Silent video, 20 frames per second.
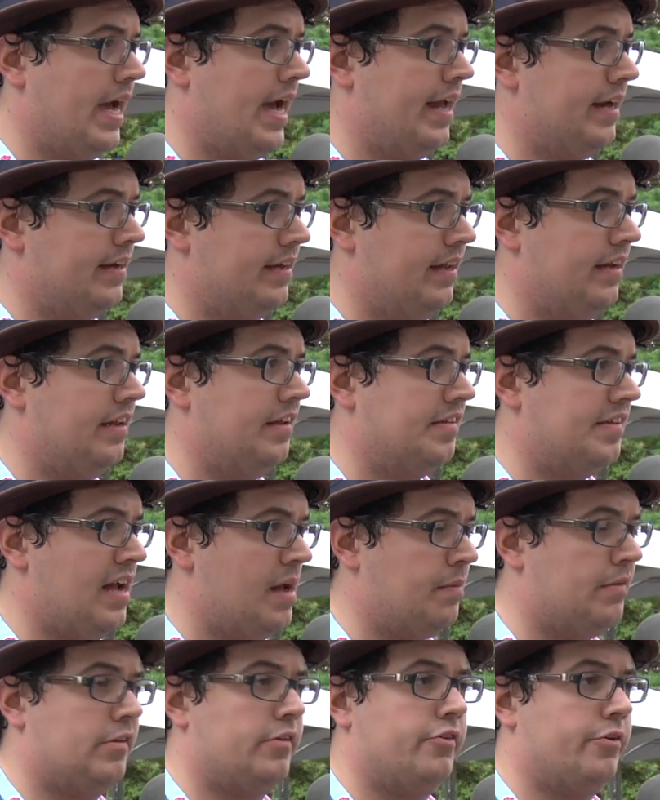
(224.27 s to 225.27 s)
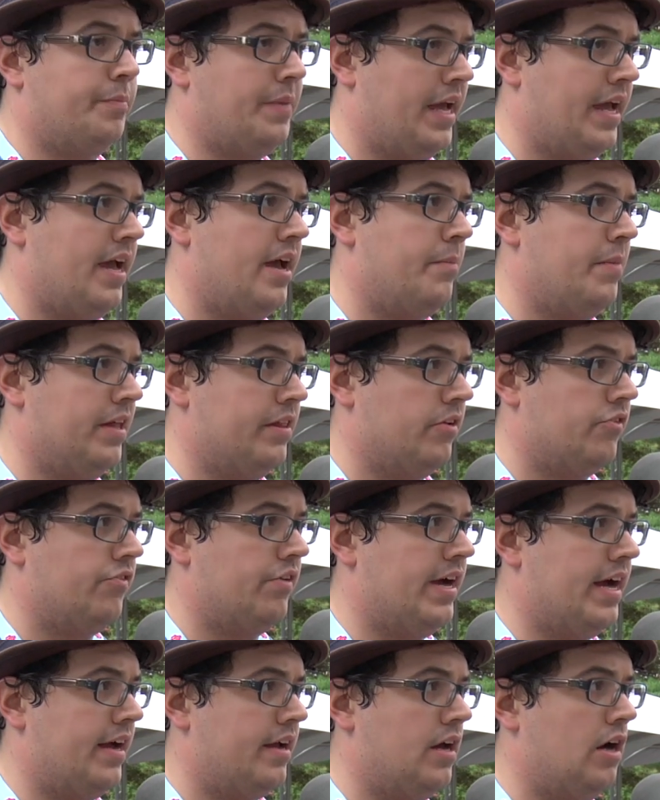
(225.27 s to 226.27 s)
and it is absolute mayhem on the
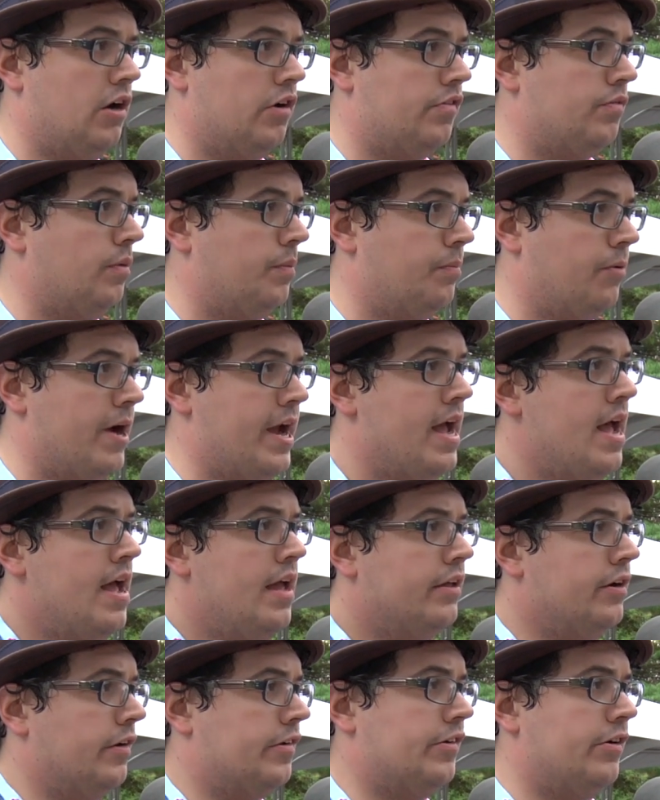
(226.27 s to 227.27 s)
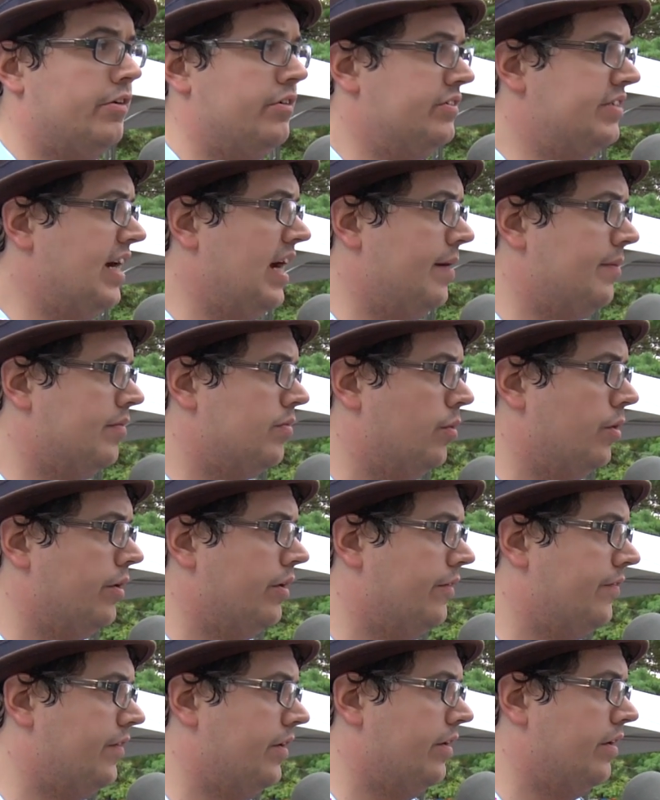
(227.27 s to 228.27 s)
track. Cars will break. There are certain times
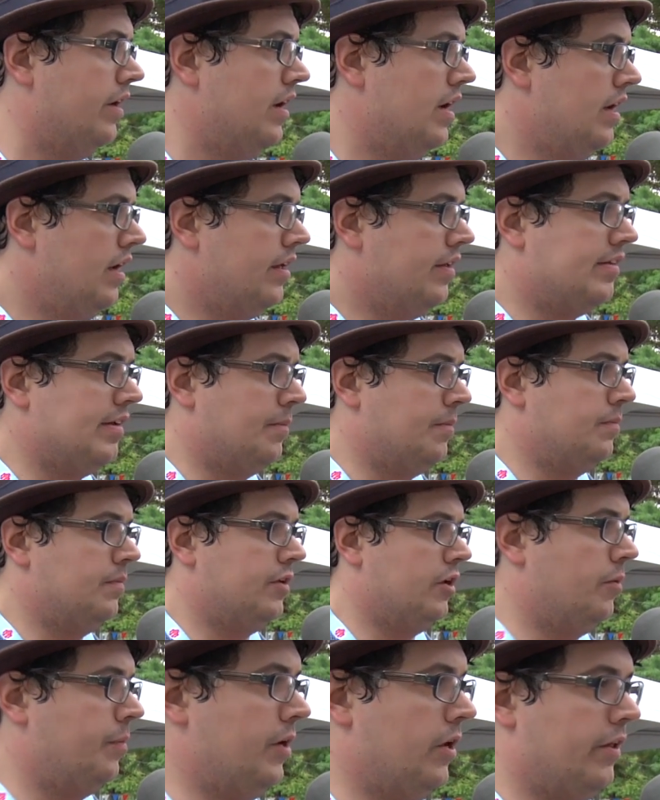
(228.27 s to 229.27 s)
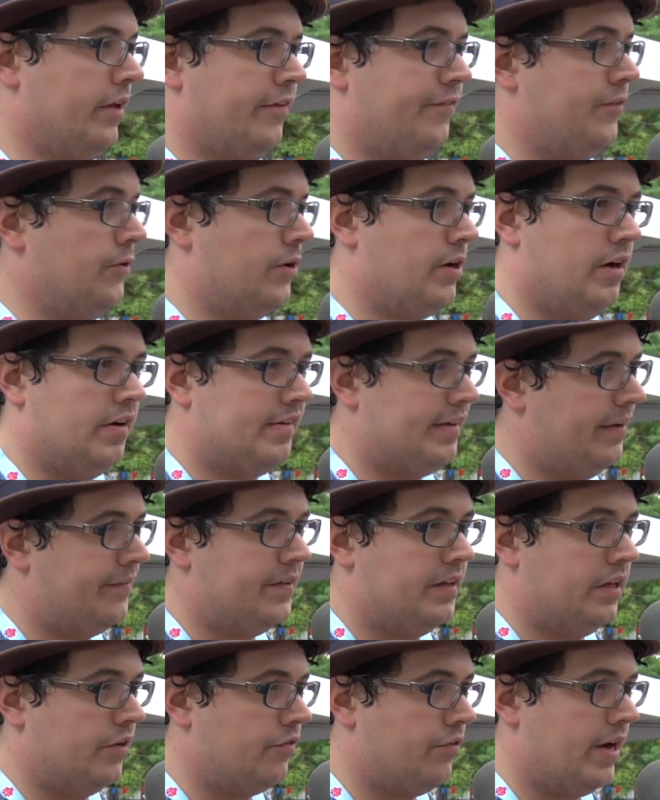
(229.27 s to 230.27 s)
where if there some there'll be only a few cars
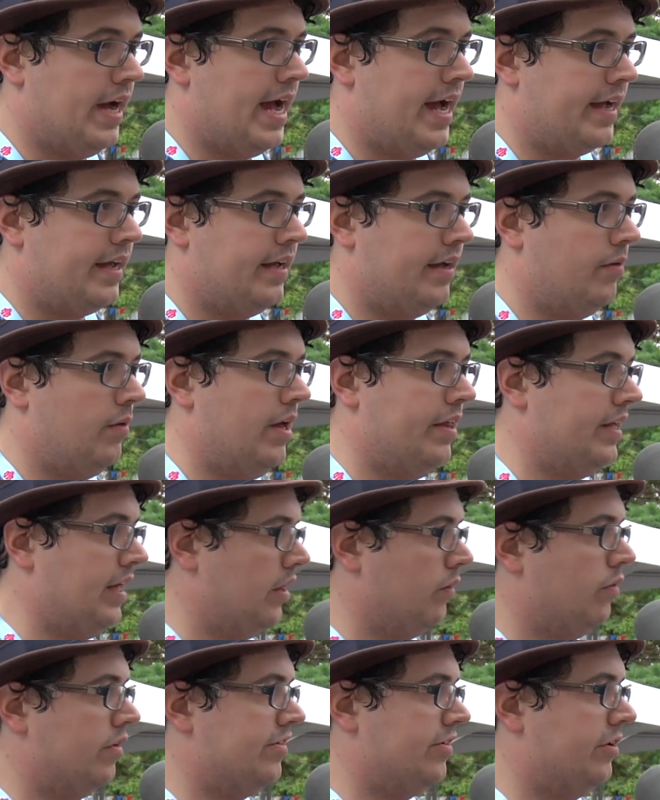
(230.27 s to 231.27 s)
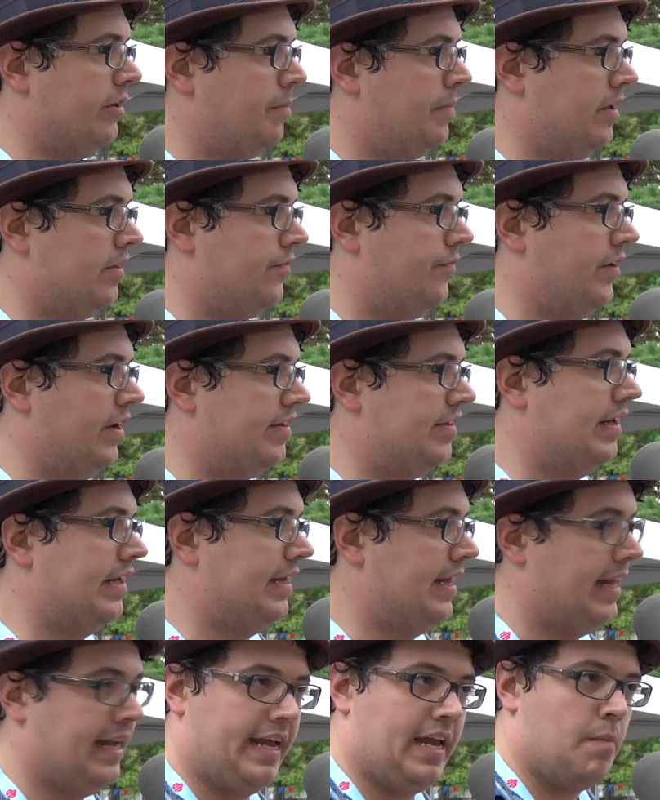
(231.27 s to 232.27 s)
left on the track while the other ones are in the pits fixing,
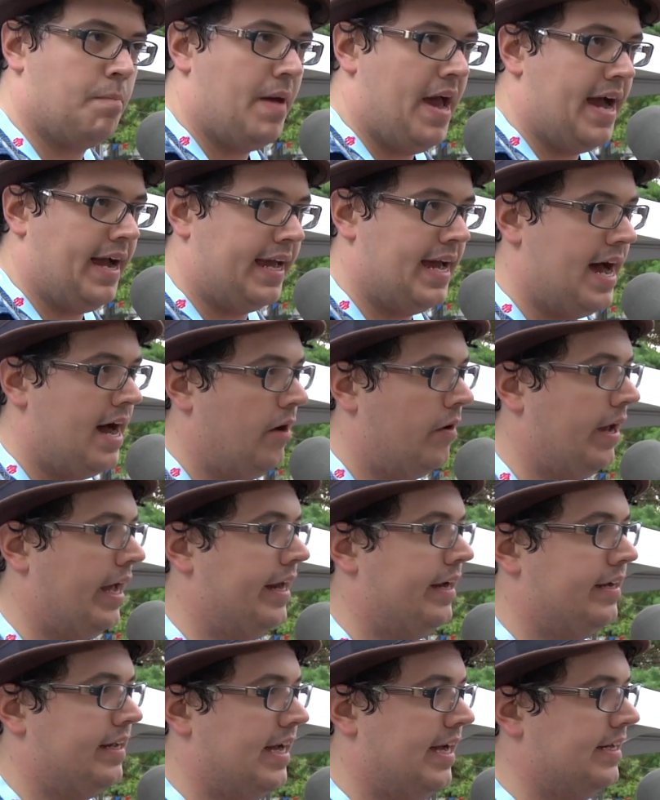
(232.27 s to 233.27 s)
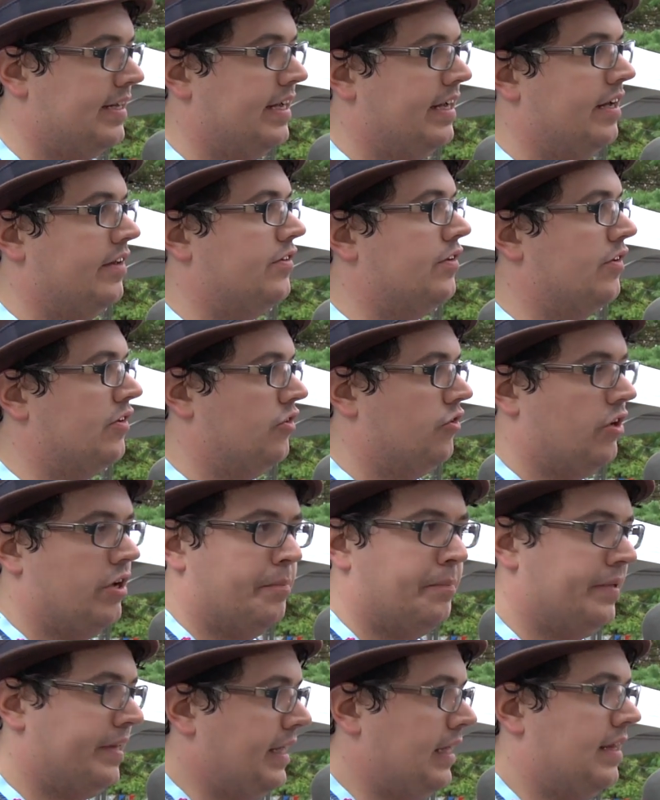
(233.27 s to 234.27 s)
and then they get back out. And the idea is just
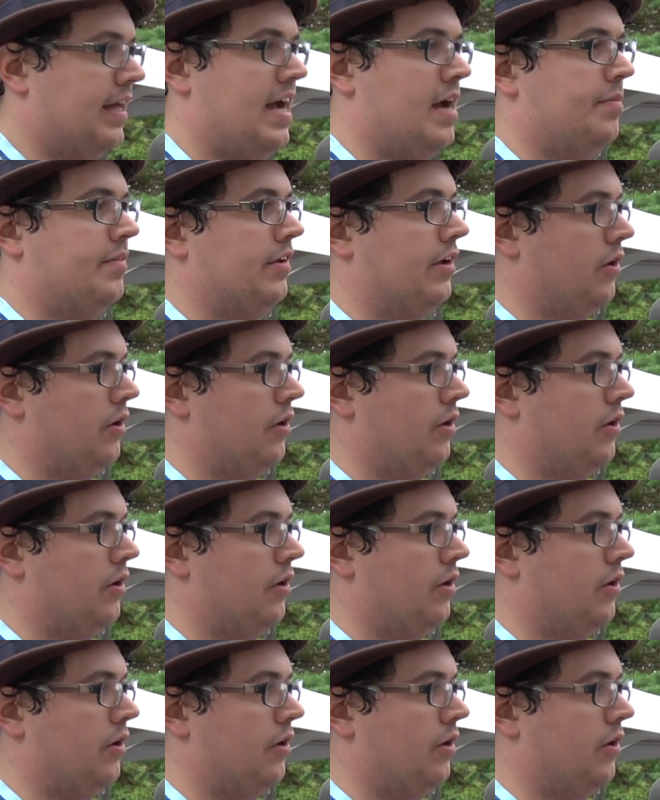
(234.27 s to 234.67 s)
complete laps.